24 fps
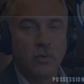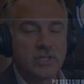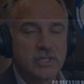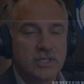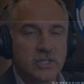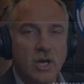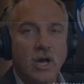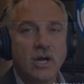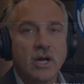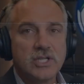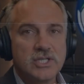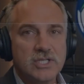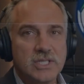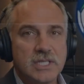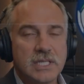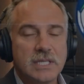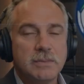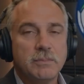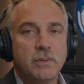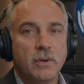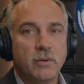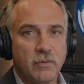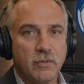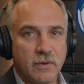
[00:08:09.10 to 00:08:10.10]
was largely
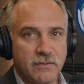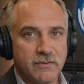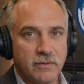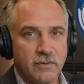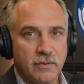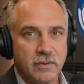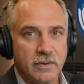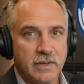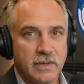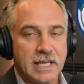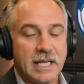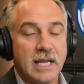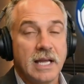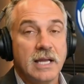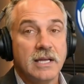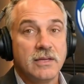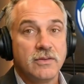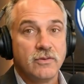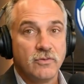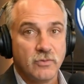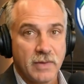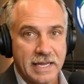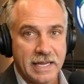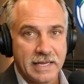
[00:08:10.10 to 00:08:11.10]
peripheral and
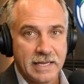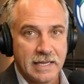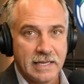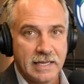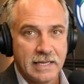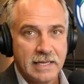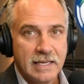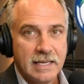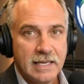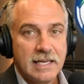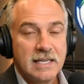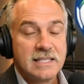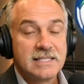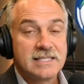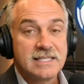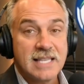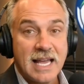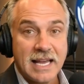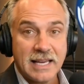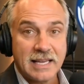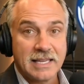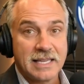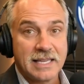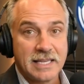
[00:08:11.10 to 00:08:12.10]
unthreatening,
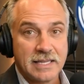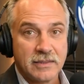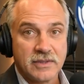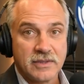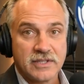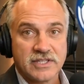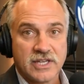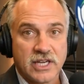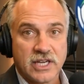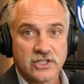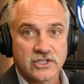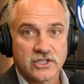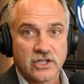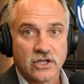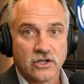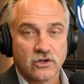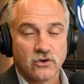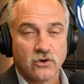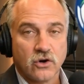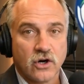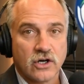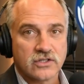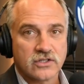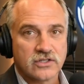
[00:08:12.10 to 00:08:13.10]
cycling possession
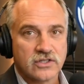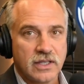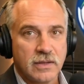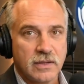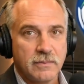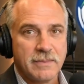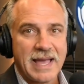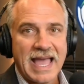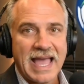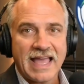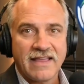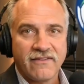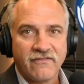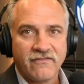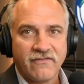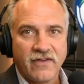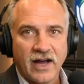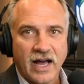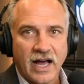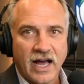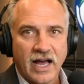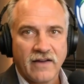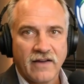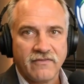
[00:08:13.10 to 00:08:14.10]
across their back
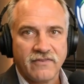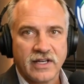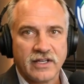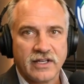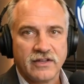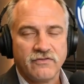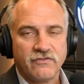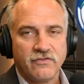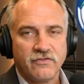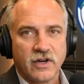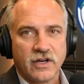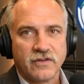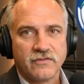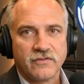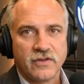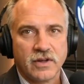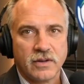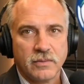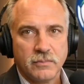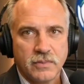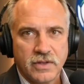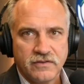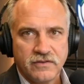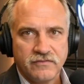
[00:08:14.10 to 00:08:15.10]
5 and in front of their
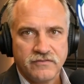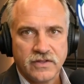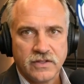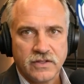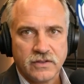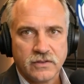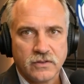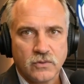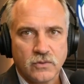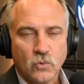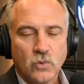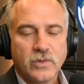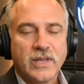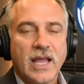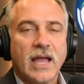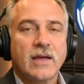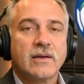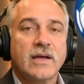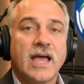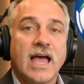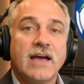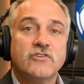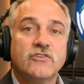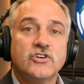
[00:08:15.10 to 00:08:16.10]
midfield
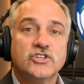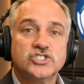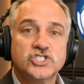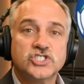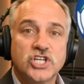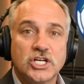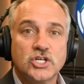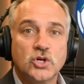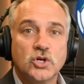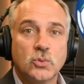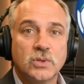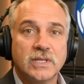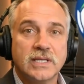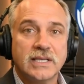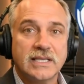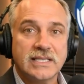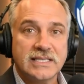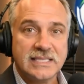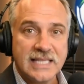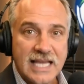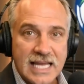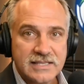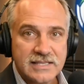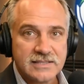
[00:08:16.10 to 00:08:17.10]
without ever genuinely
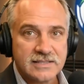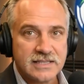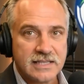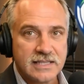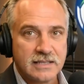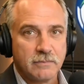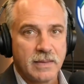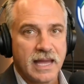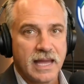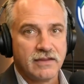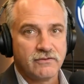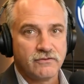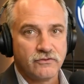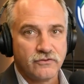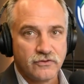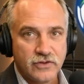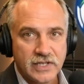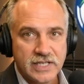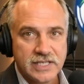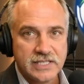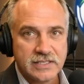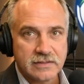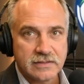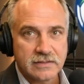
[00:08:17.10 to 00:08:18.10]
testing Matt
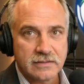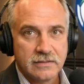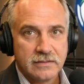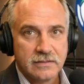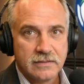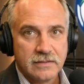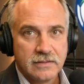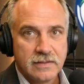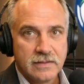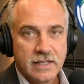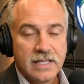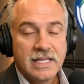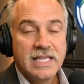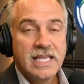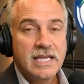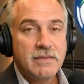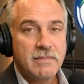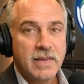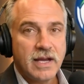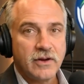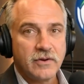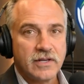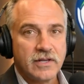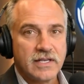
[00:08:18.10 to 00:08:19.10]
Friis. The
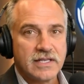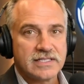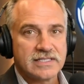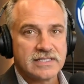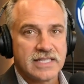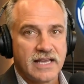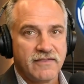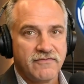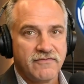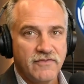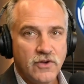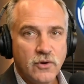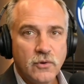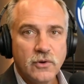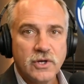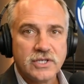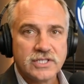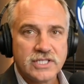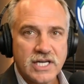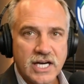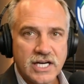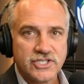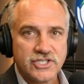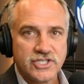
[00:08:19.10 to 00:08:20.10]
Americans had fewer
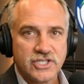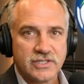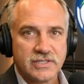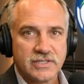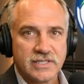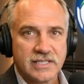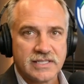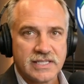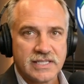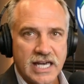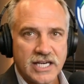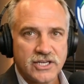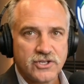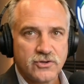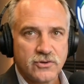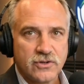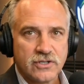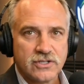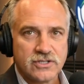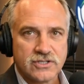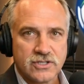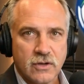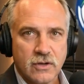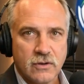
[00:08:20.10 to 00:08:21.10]
touches in
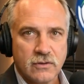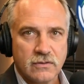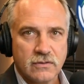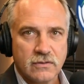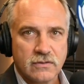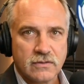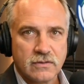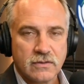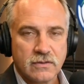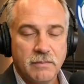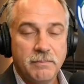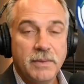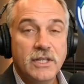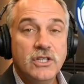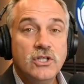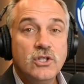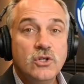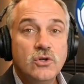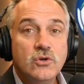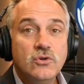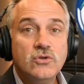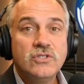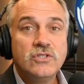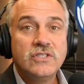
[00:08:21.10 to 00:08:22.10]
dangerous zones, but
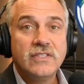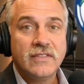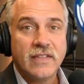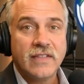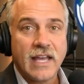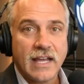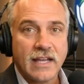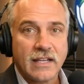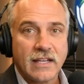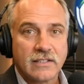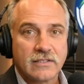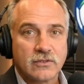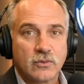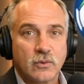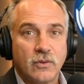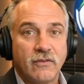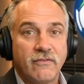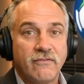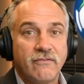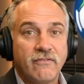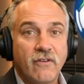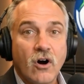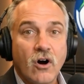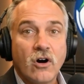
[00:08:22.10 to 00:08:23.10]
used theirs with
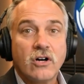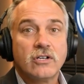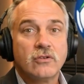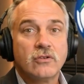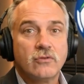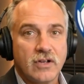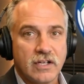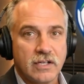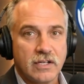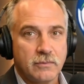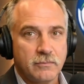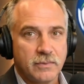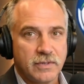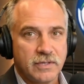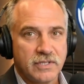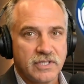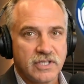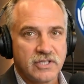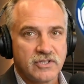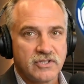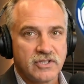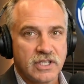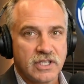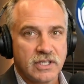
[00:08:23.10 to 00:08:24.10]
far greater
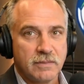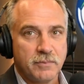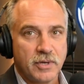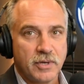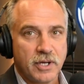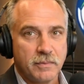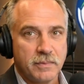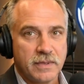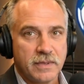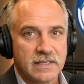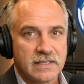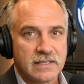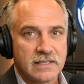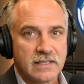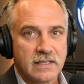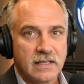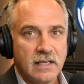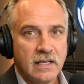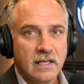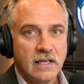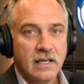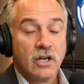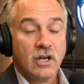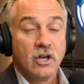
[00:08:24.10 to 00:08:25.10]
precision and purpose.
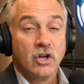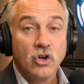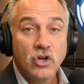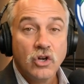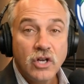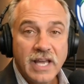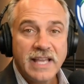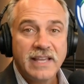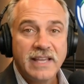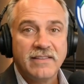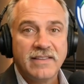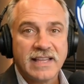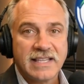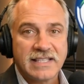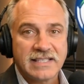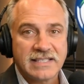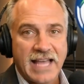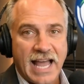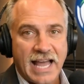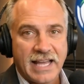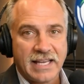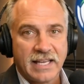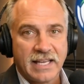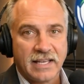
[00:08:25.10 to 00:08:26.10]
Looking at the
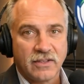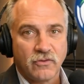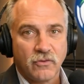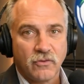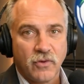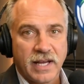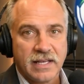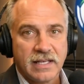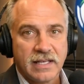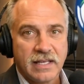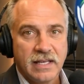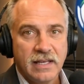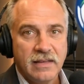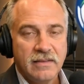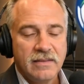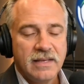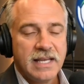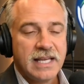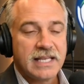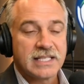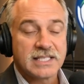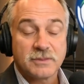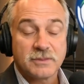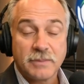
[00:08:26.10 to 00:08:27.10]
attacking threat,
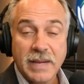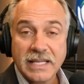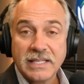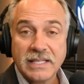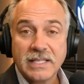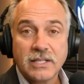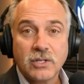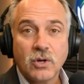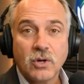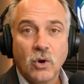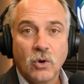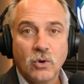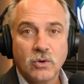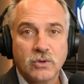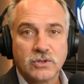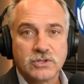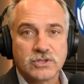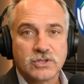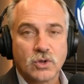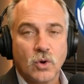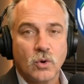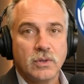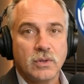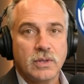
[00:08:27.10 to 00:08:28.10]
the expected goals
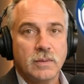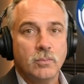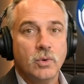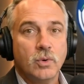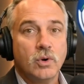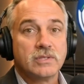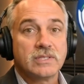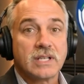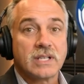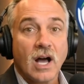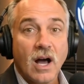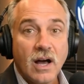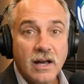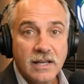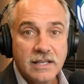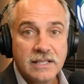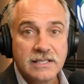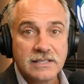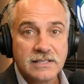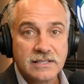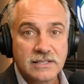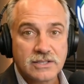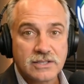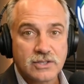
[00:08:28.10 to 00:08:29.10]
told the most
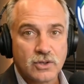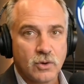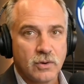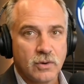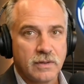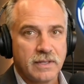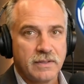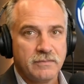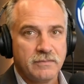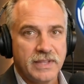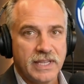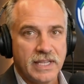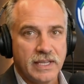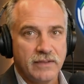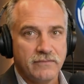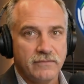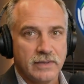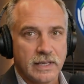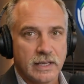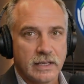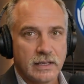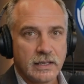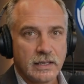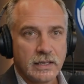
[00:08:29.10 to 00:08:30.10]
honest story of the
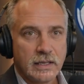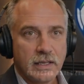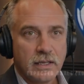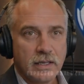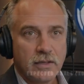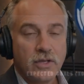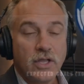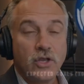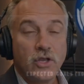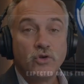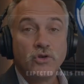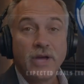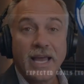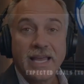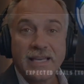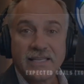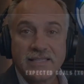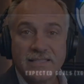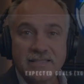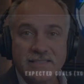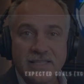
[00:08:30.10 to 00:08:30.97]
evening. The United